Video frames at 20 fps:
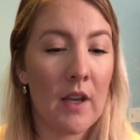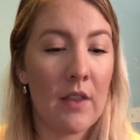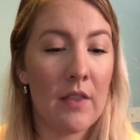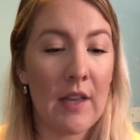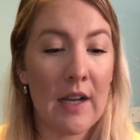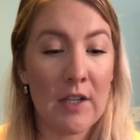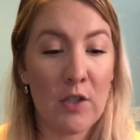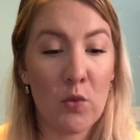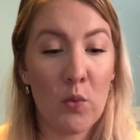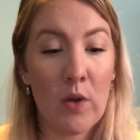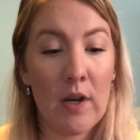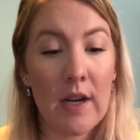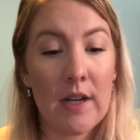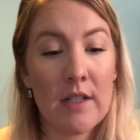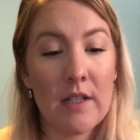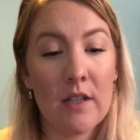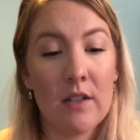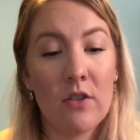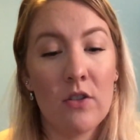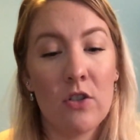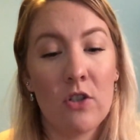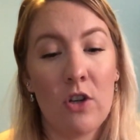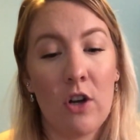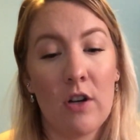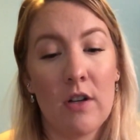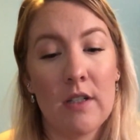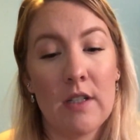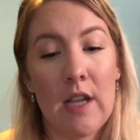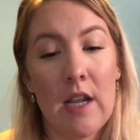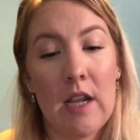That's when I did
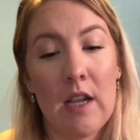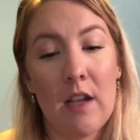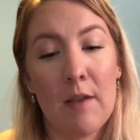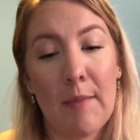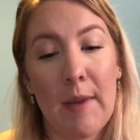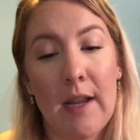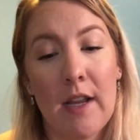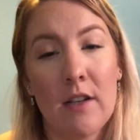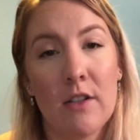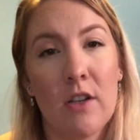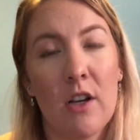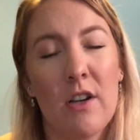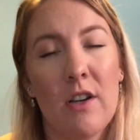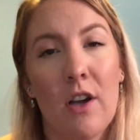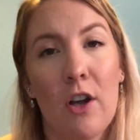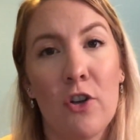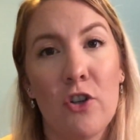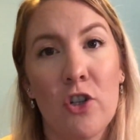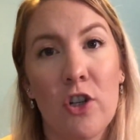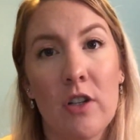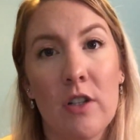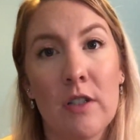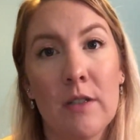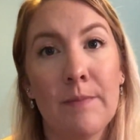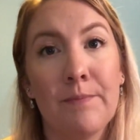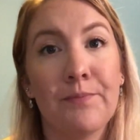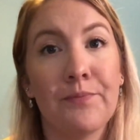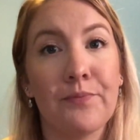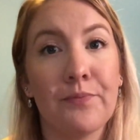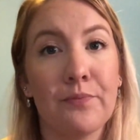start taking my anti-nausea
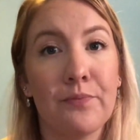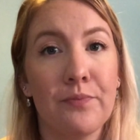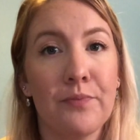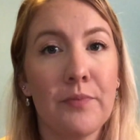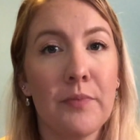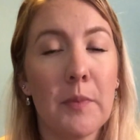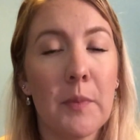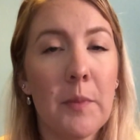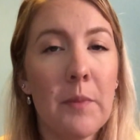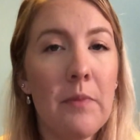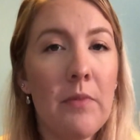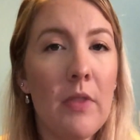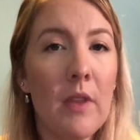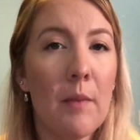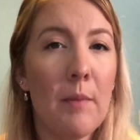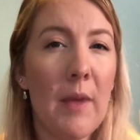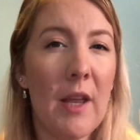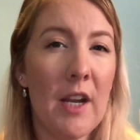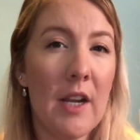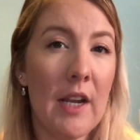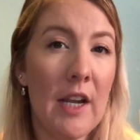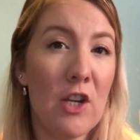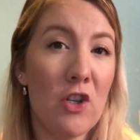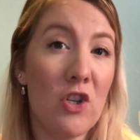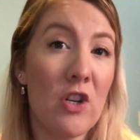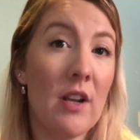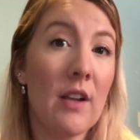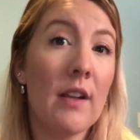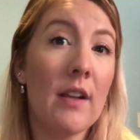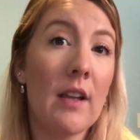
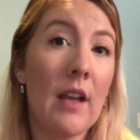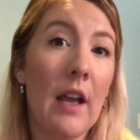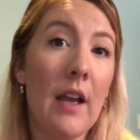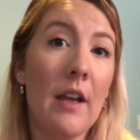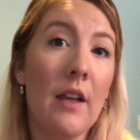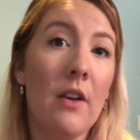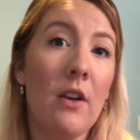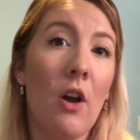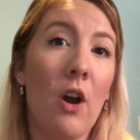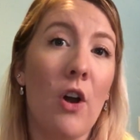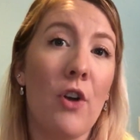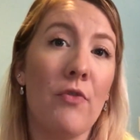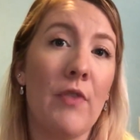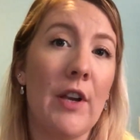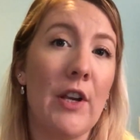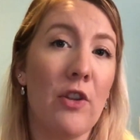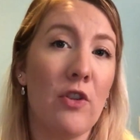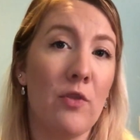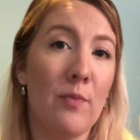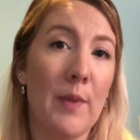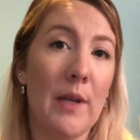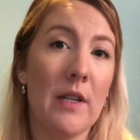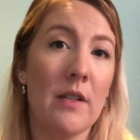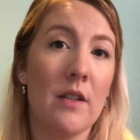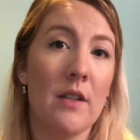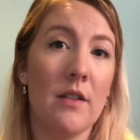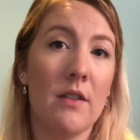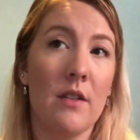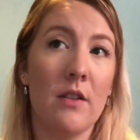medication again on a regular basis.